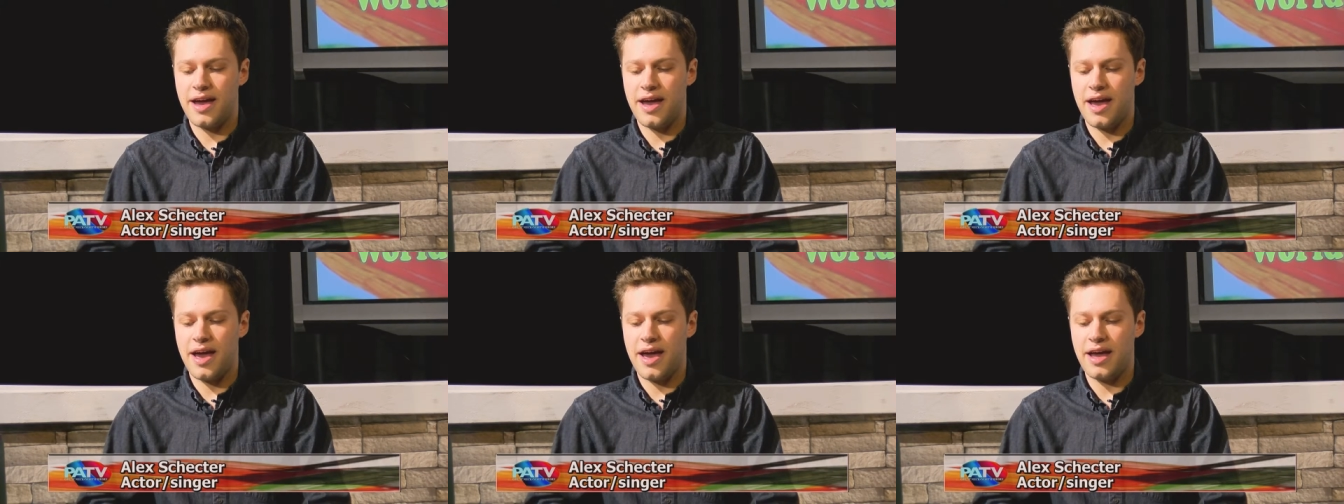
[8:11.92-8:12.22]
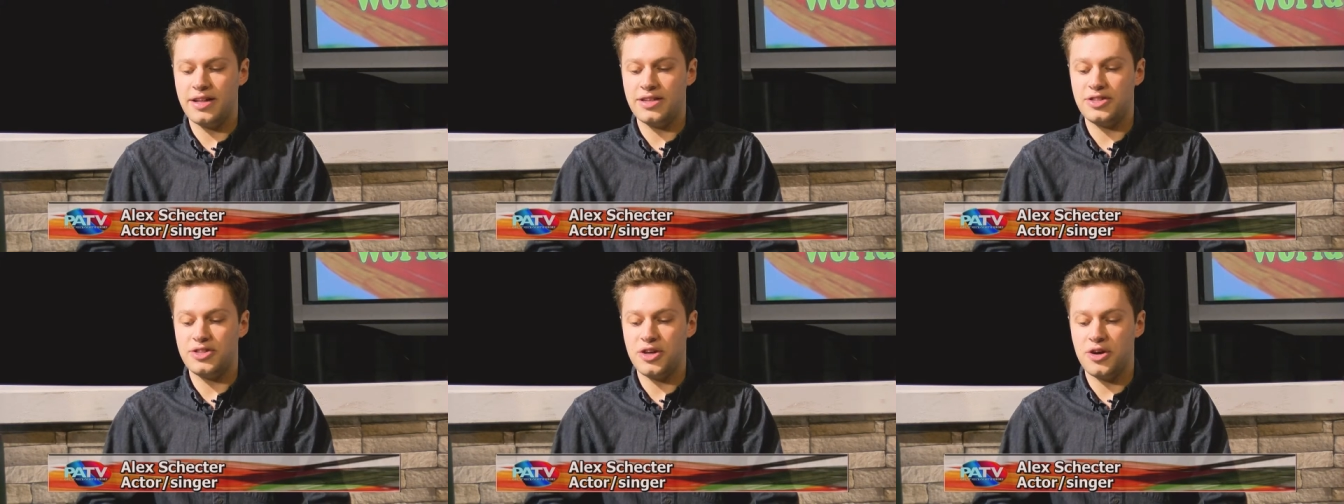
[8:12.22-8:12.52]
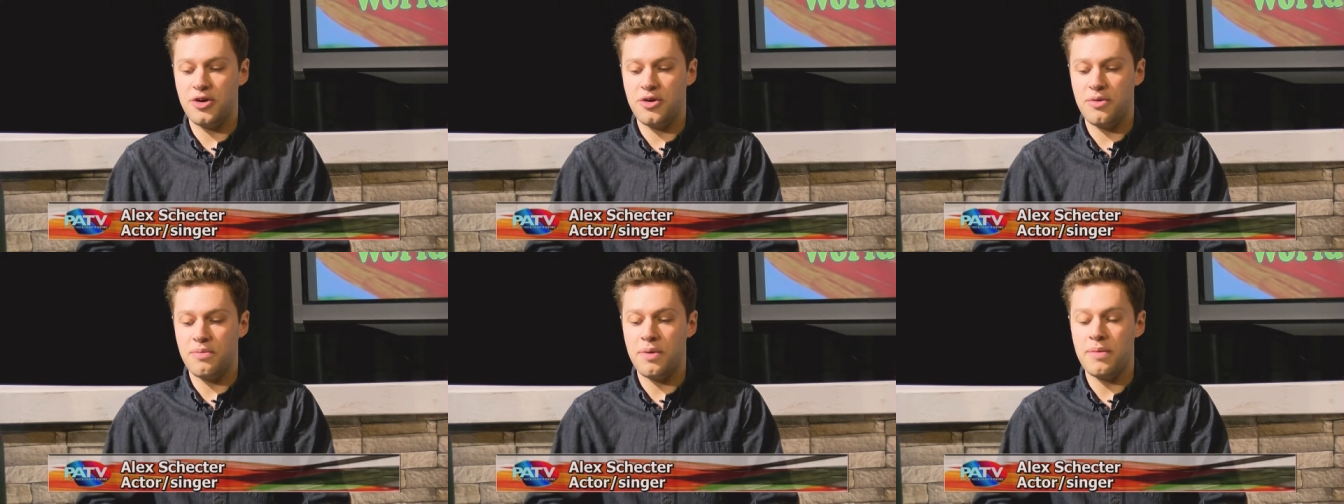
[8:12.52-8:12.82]
And
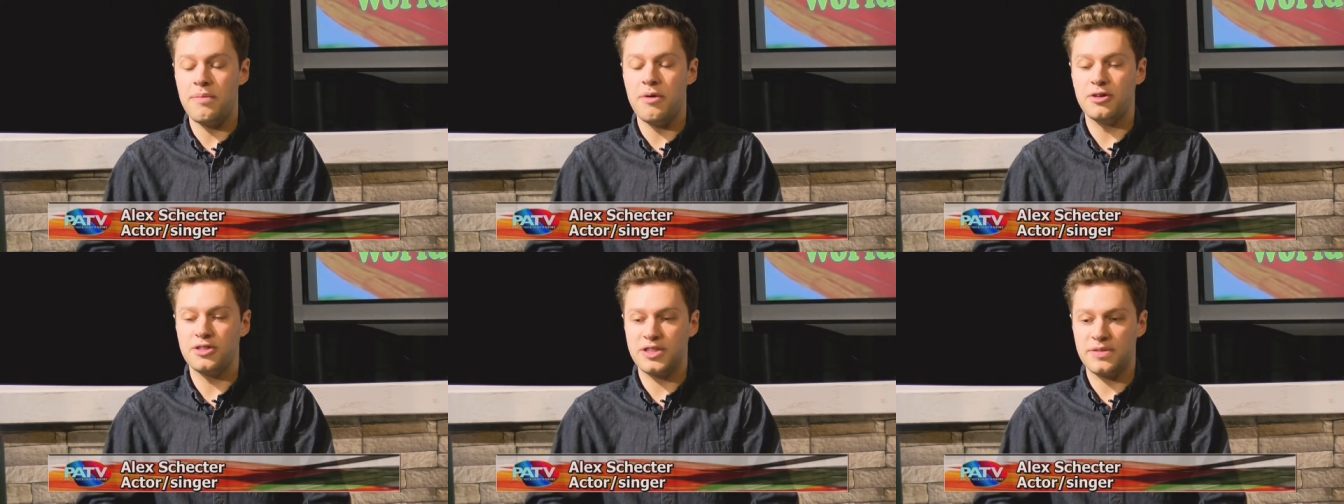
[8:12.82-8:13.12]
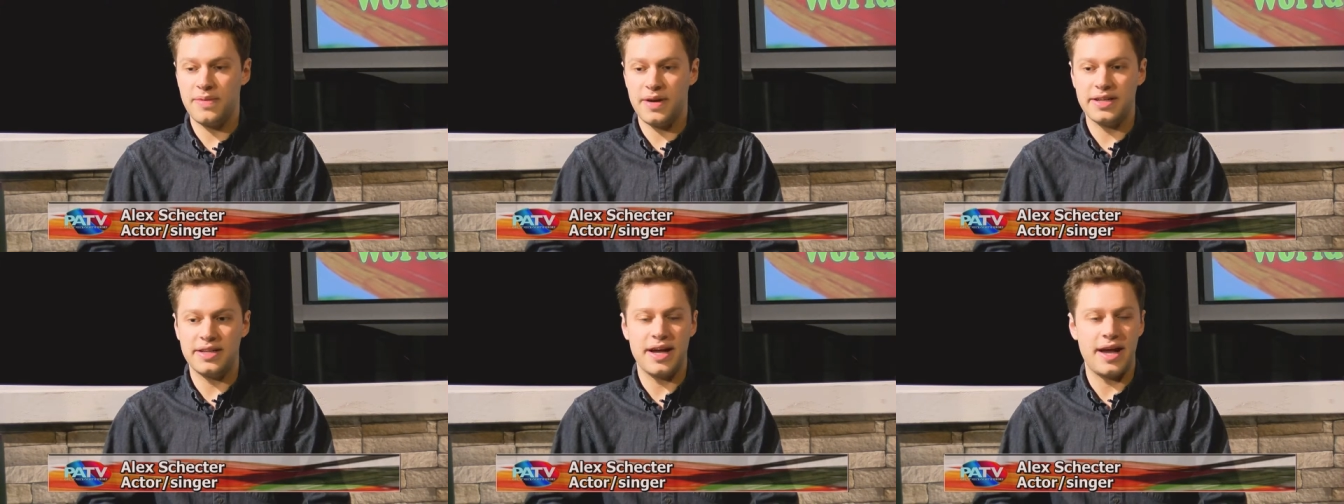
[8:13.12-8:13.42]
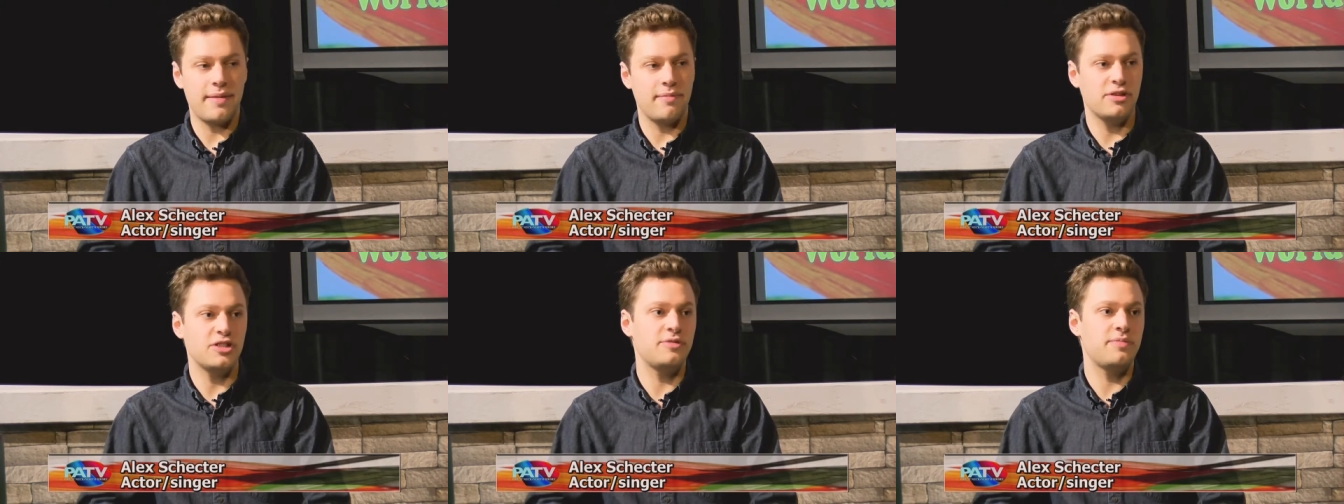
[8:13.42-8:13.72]
so, but most of my
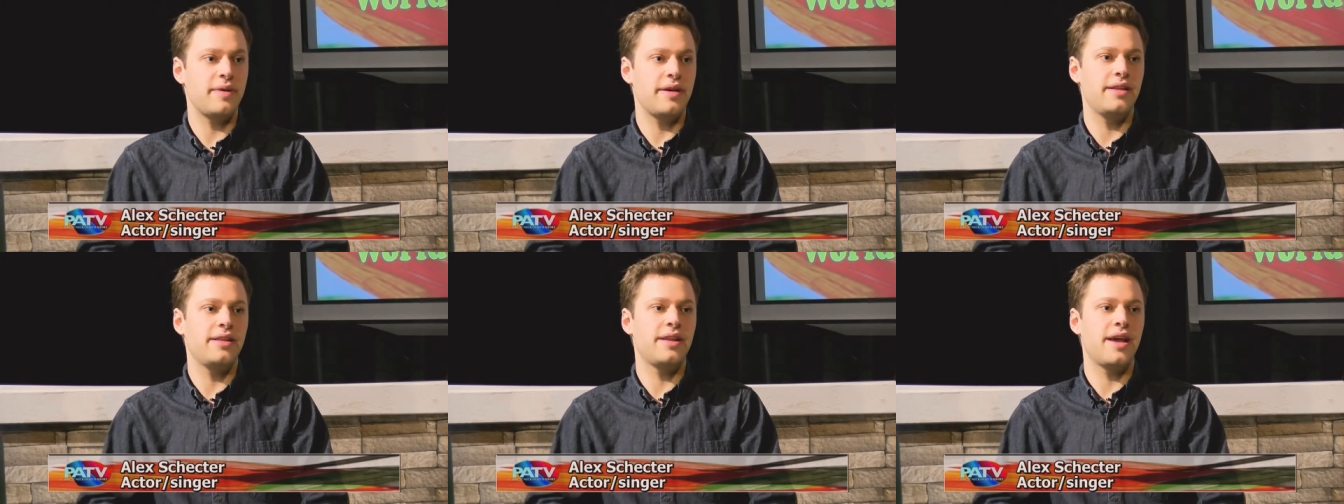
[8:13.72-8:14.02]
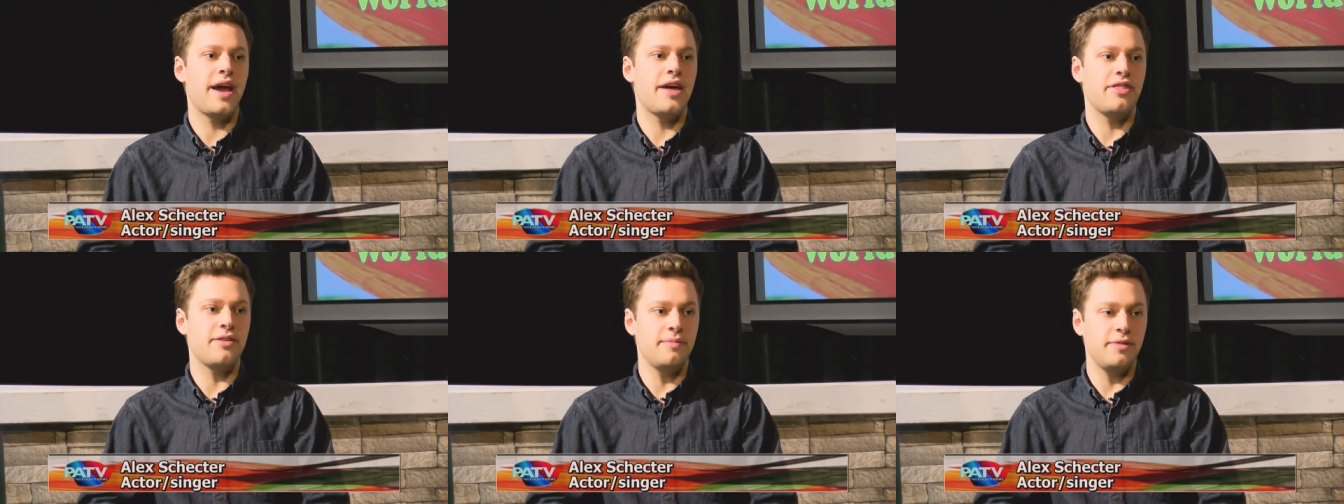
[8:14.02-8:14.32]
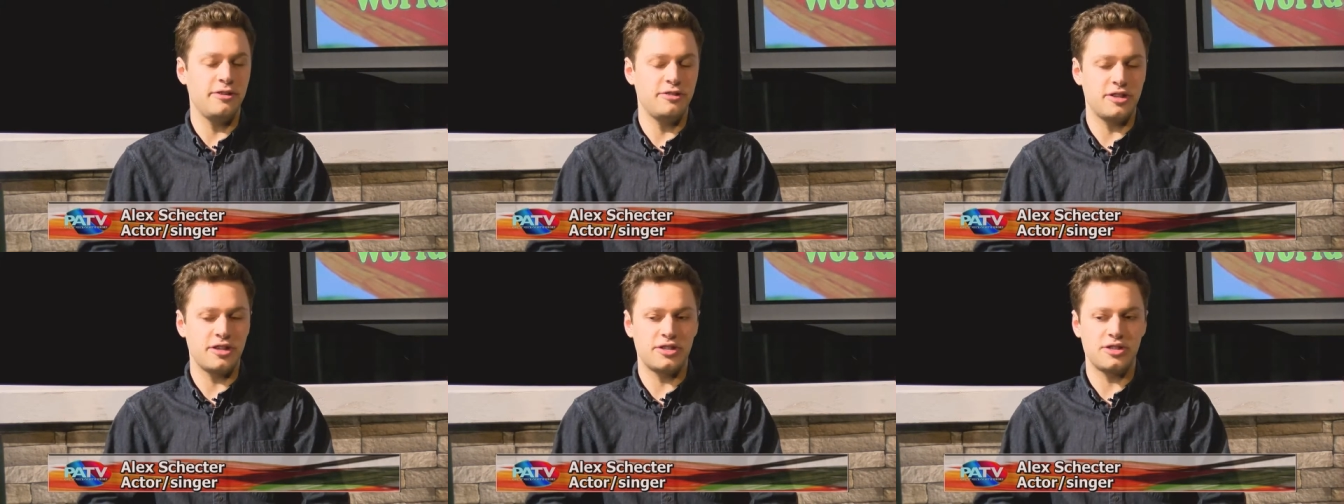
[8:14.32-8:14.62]
time was spent at the
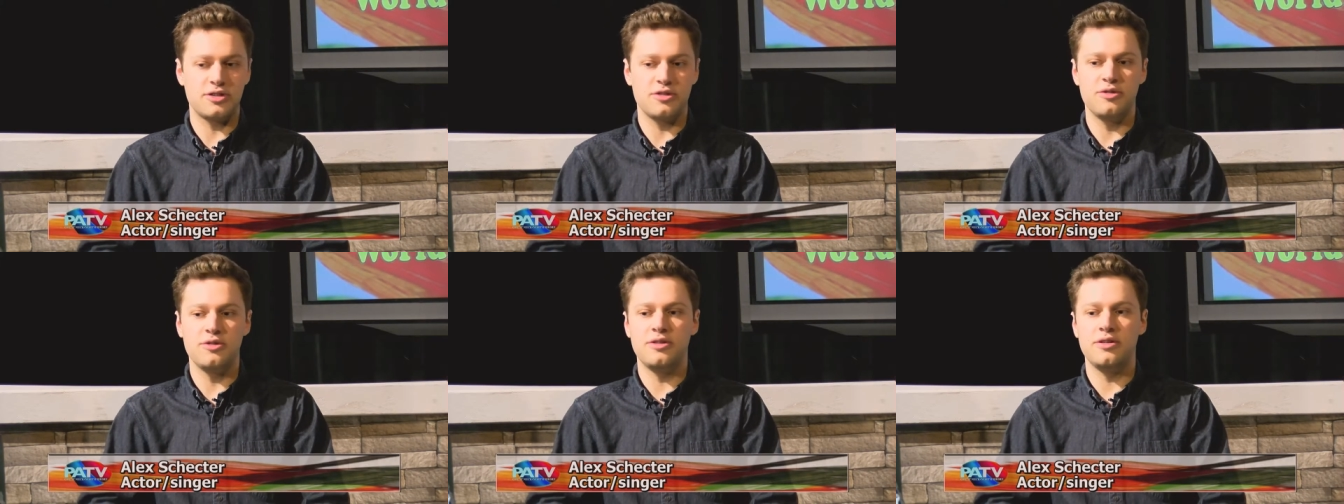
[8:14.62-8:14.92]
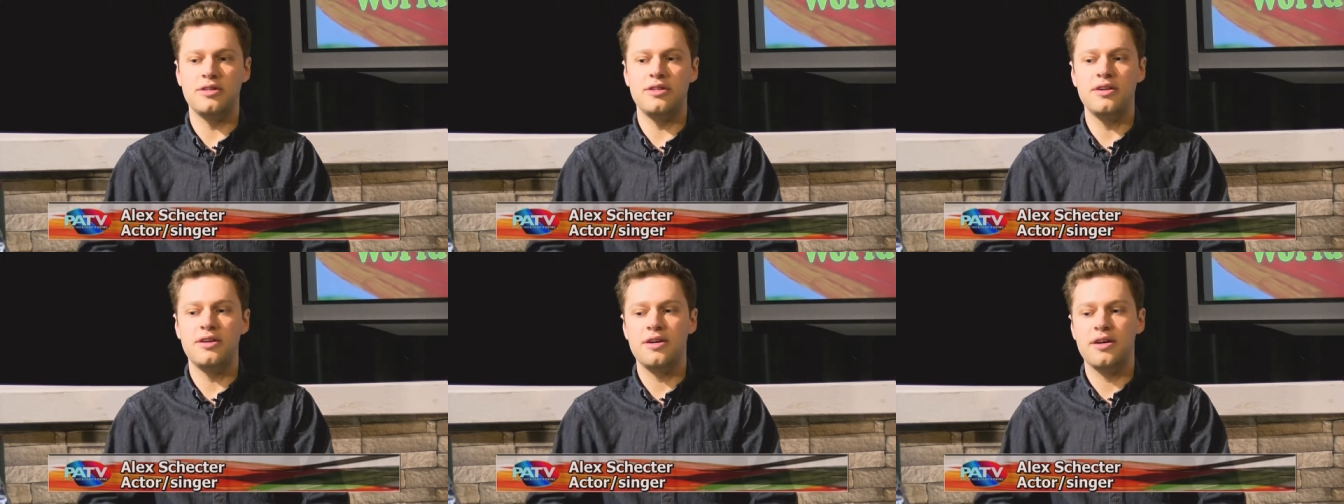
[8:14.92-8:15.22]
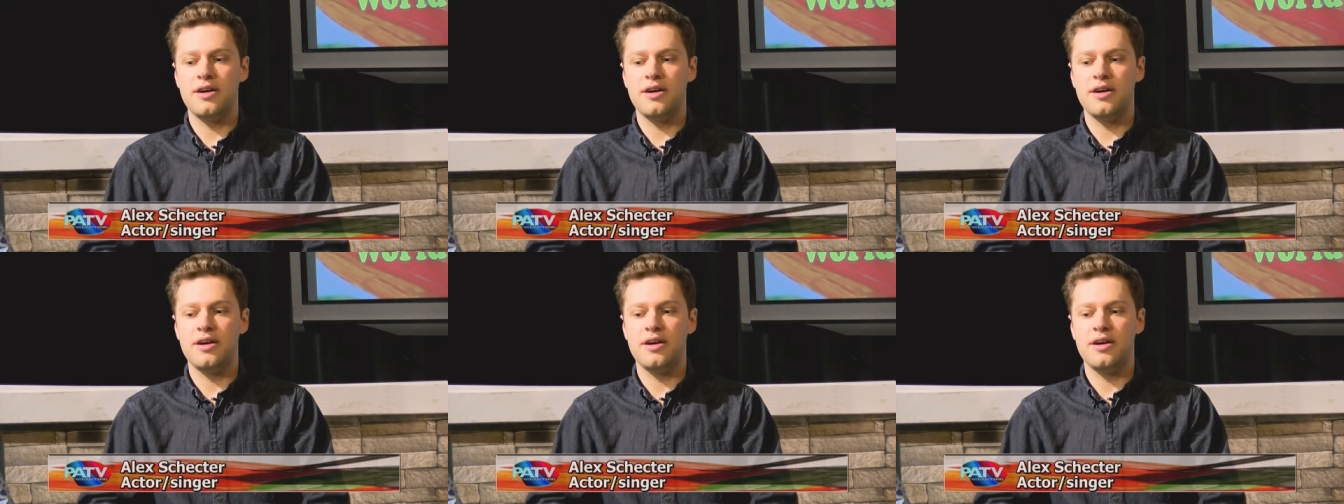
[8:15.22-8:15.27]
music school